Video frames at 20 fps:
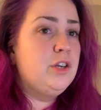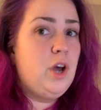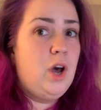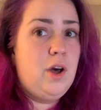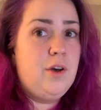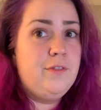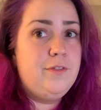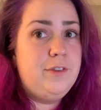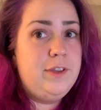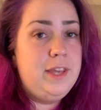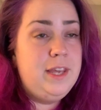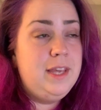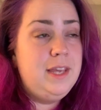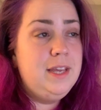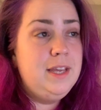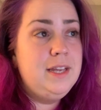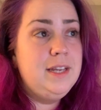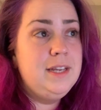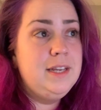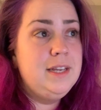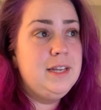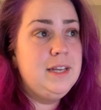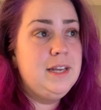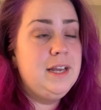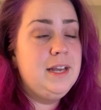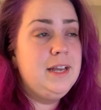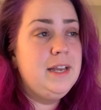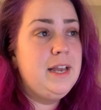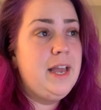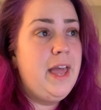coffee,
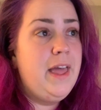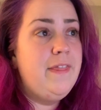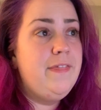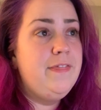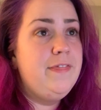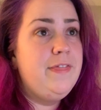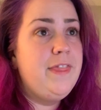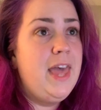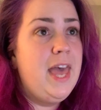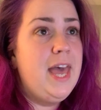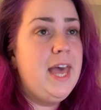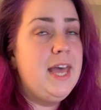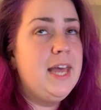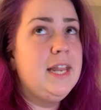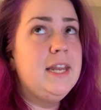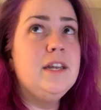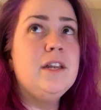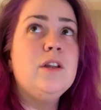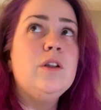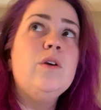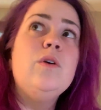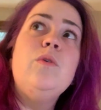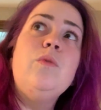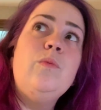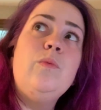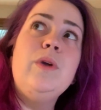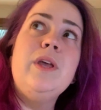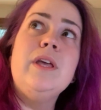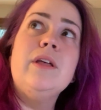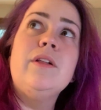and then
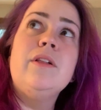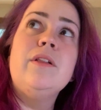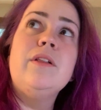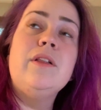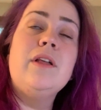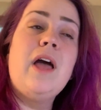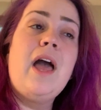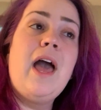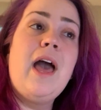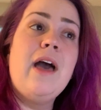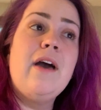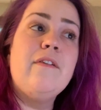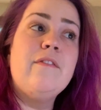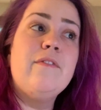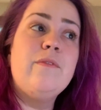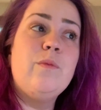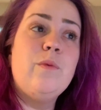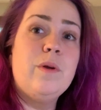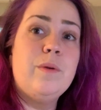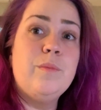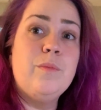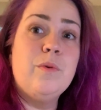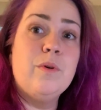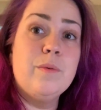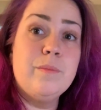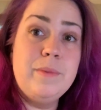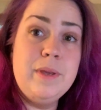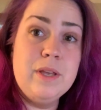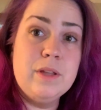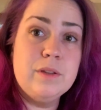we'll have one more
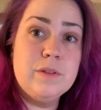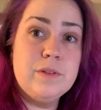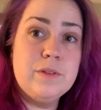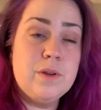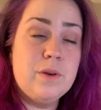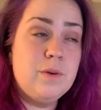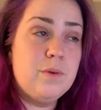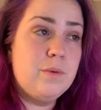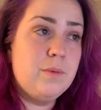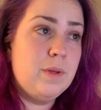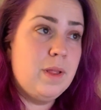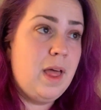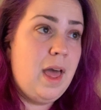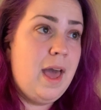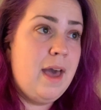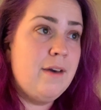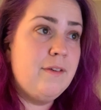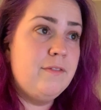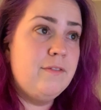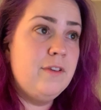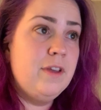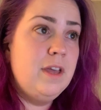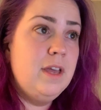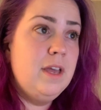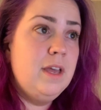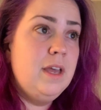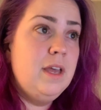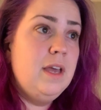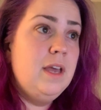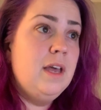meal. So we'll have
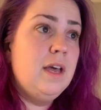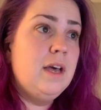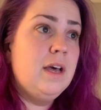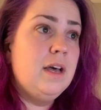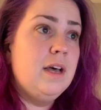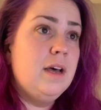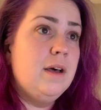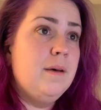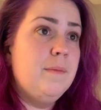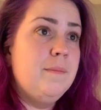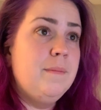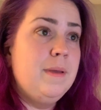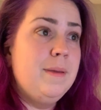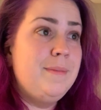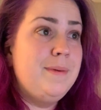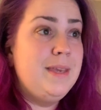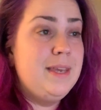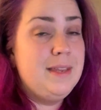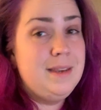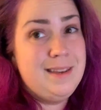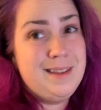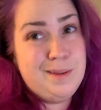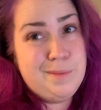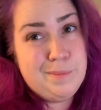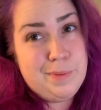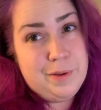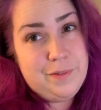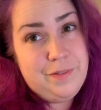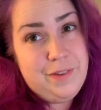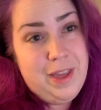maybe Indian
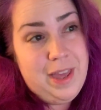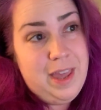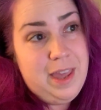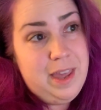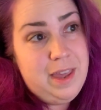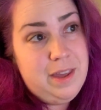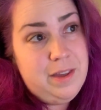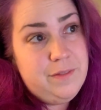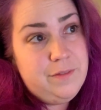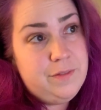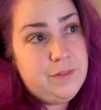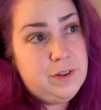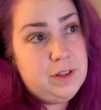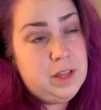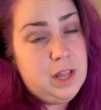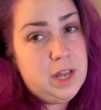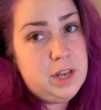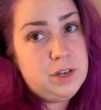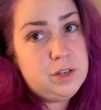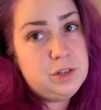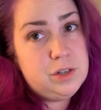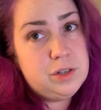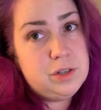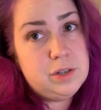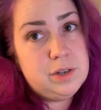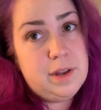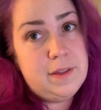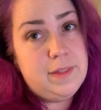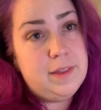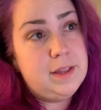buffet for lunch
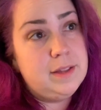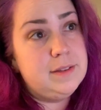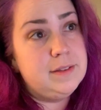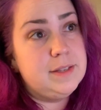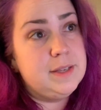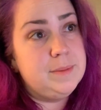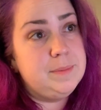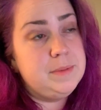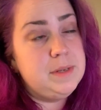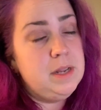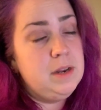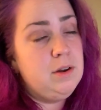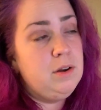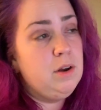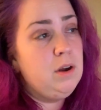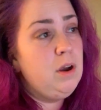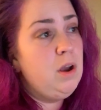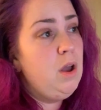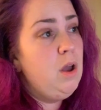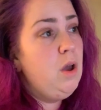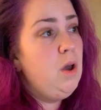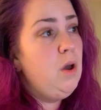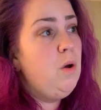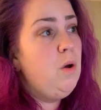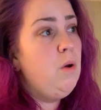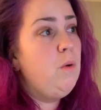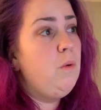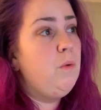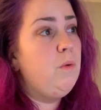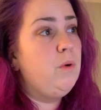and then skip dinner,
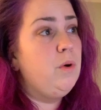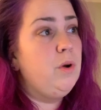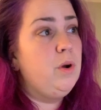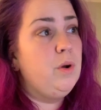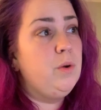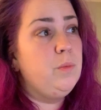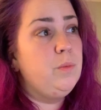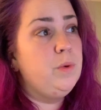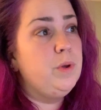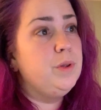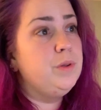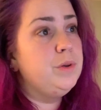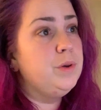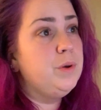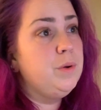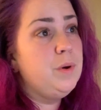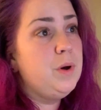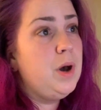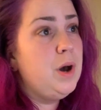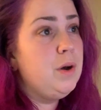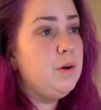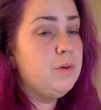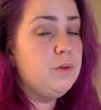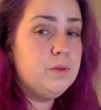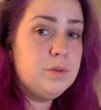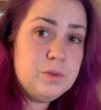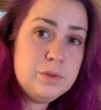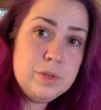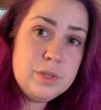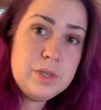or we'll go out
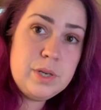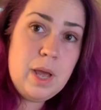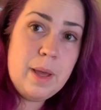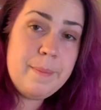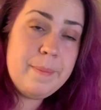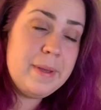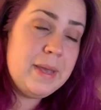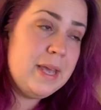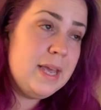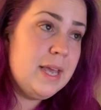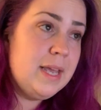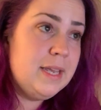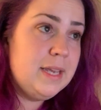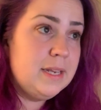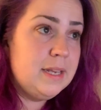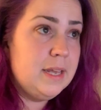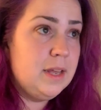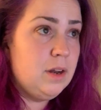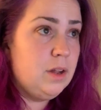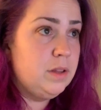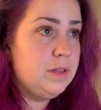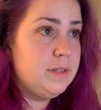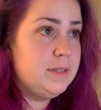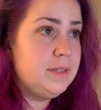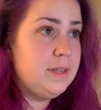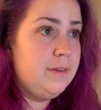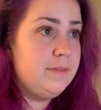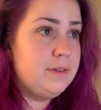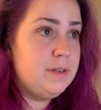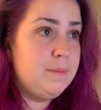grocery shopping and get all the
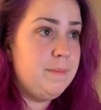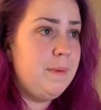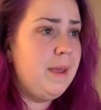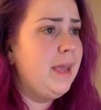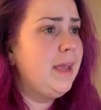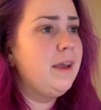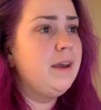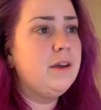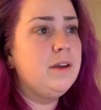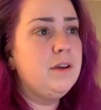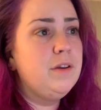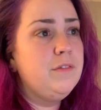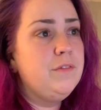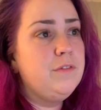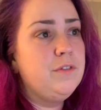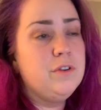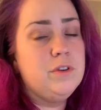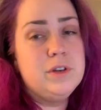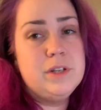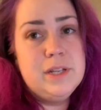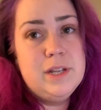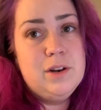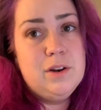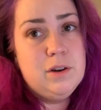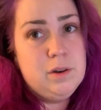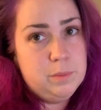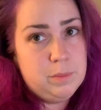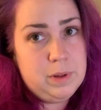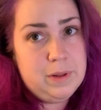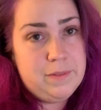stuff to make for dinner,
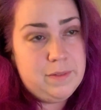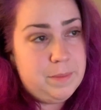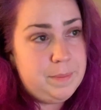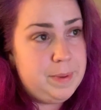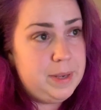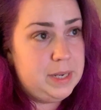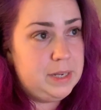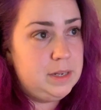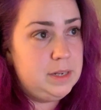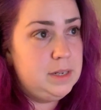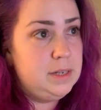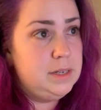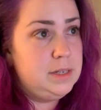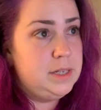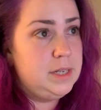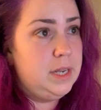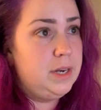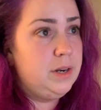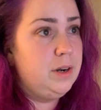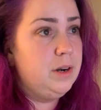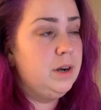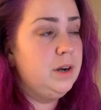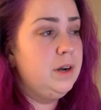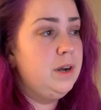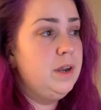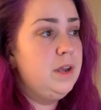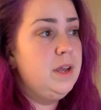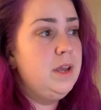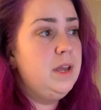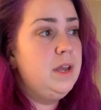and we'll have a big dinner.
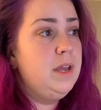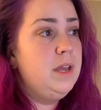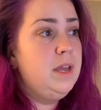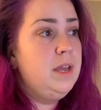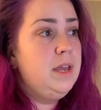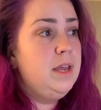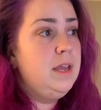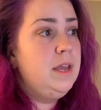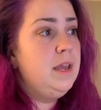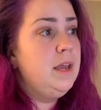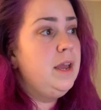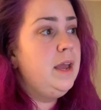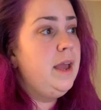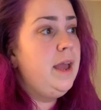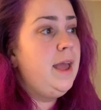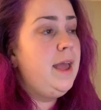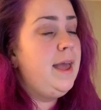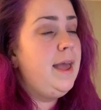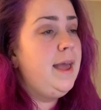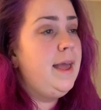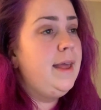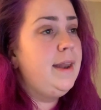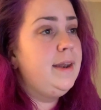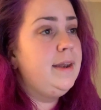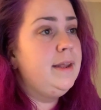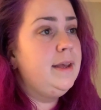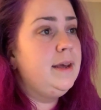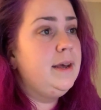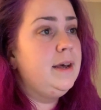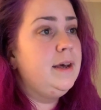And